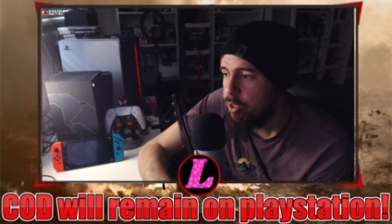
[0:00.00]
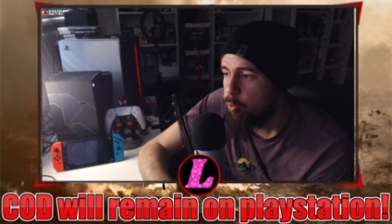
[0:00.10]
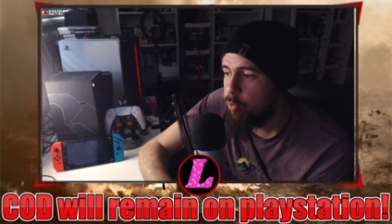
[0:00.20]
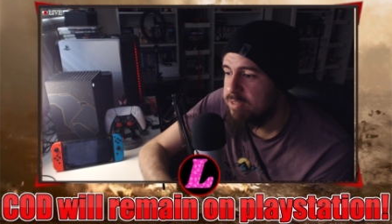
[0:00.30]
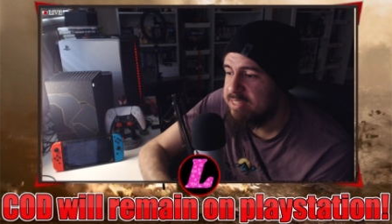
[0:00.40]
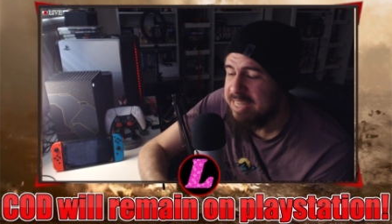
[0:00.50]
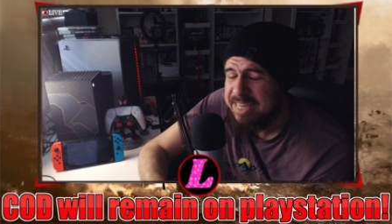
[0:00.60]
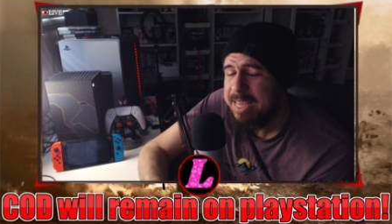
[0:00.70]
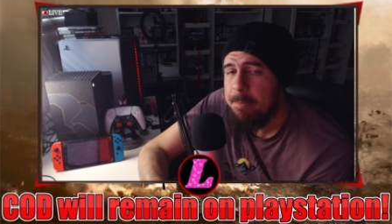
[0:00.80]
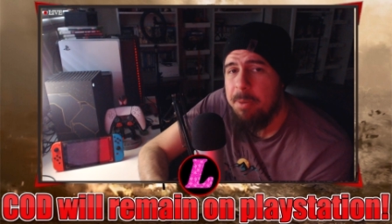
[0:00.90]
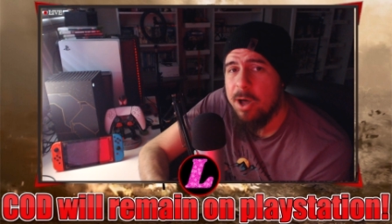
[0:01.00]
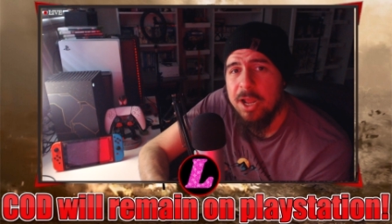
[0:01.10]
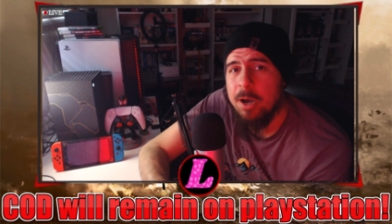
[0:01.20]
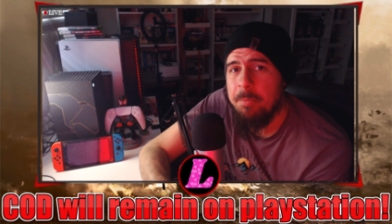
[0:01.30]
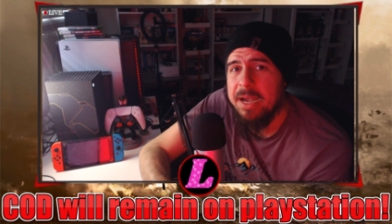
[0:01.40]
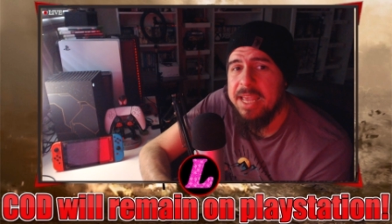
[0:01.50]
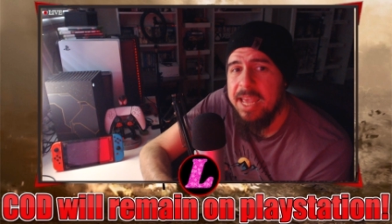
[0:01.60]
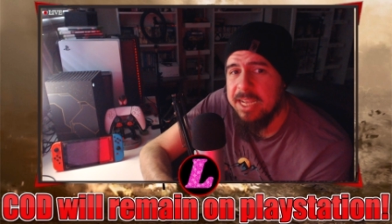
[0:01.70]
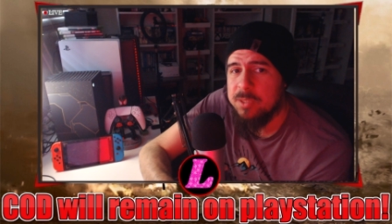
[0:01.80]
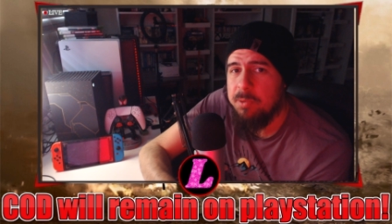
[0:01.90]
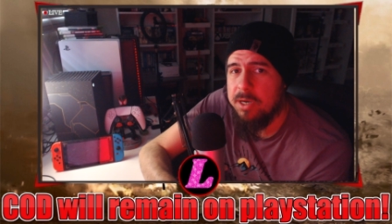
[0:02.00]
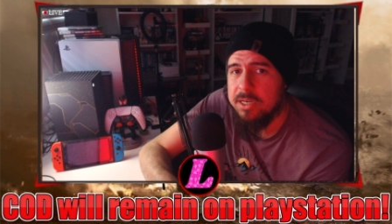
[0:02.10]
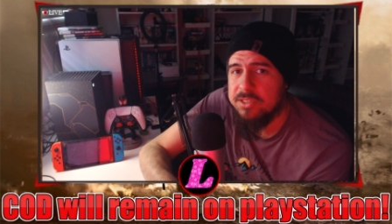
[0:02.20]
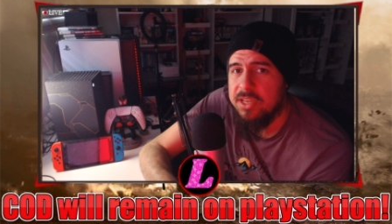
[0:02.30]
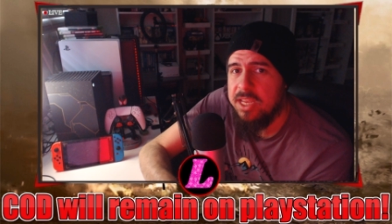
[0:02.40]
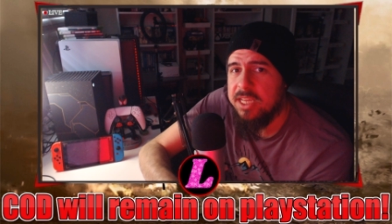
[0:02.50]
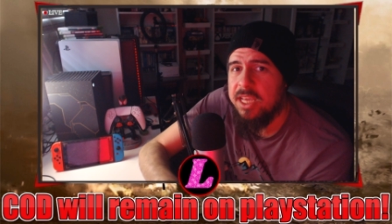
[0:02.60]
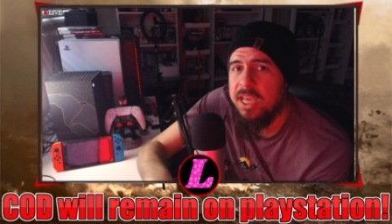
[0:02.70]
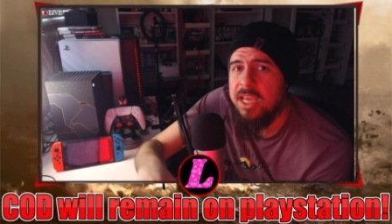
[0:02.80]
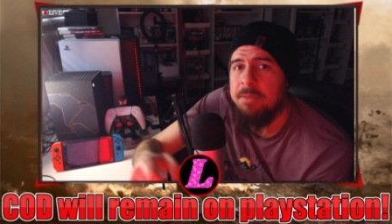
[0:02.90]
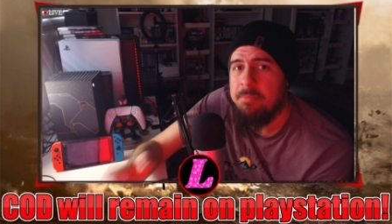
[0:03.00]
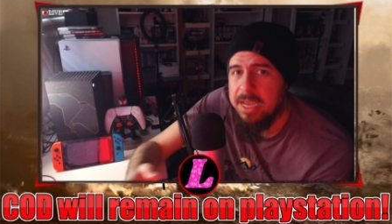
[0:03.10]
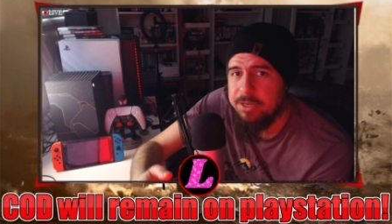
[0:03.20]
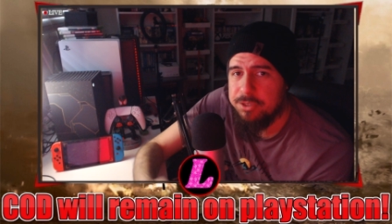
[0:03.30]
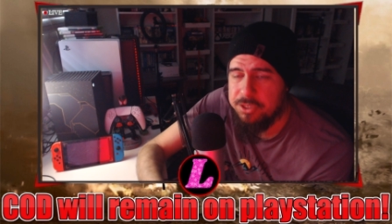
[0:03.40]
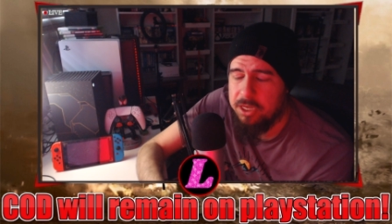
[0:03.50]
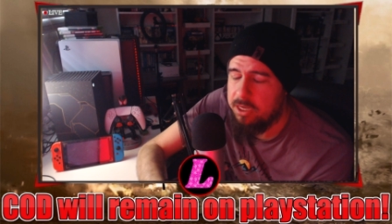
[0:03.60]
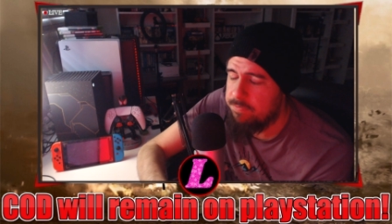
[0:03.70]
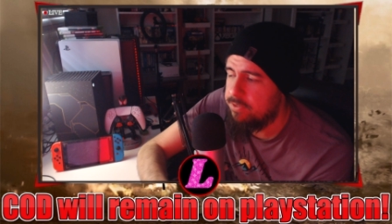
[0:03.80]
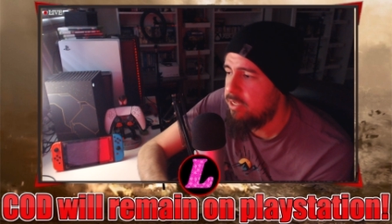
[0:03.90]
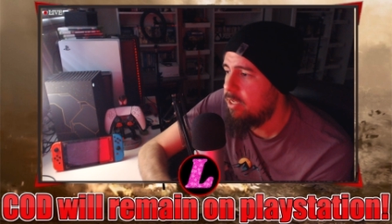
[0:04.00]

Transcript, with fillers: was going to get bought out by Xbox, aka Microsoft.